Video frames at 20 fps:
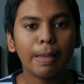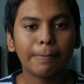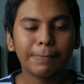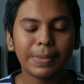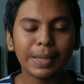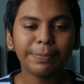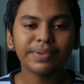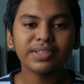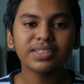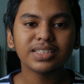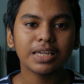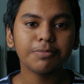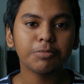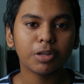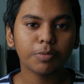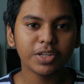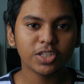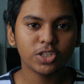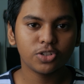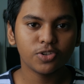people seem
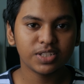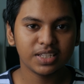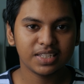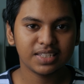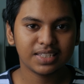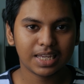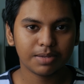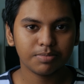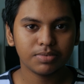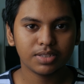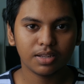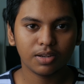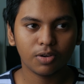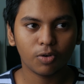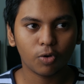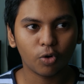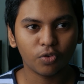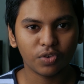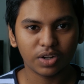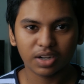to be choosing Samsung
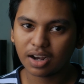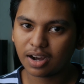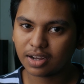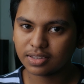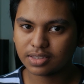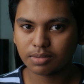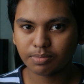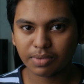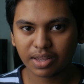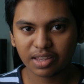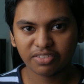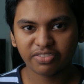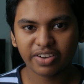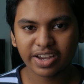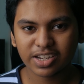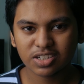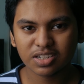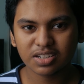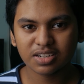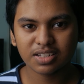over other
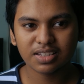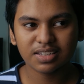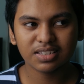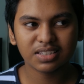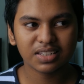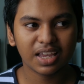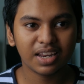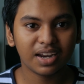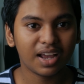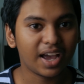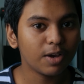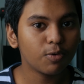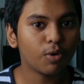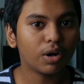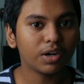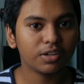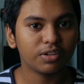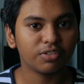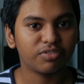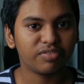manufacturers, and I
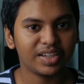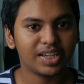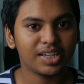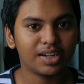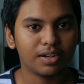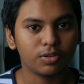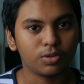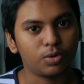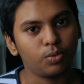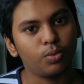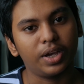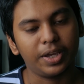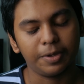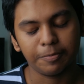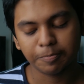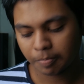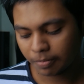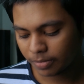wanted to figure out why.